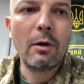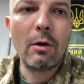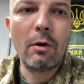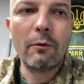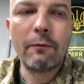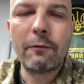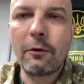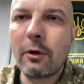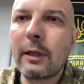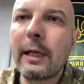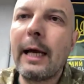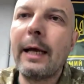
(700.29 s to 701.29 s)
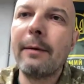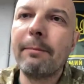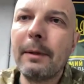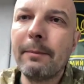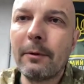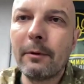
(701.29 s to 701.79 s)
on frontline
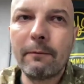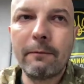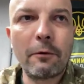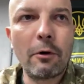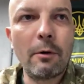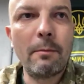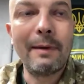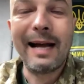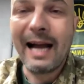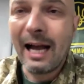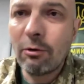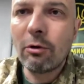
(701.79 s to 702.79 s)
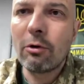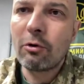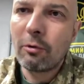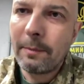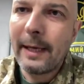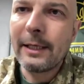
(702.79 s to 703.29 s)
people from our
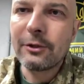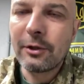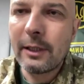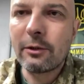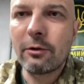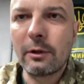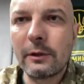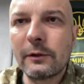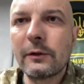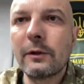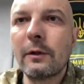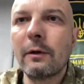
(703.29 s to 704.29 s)
occupied territories,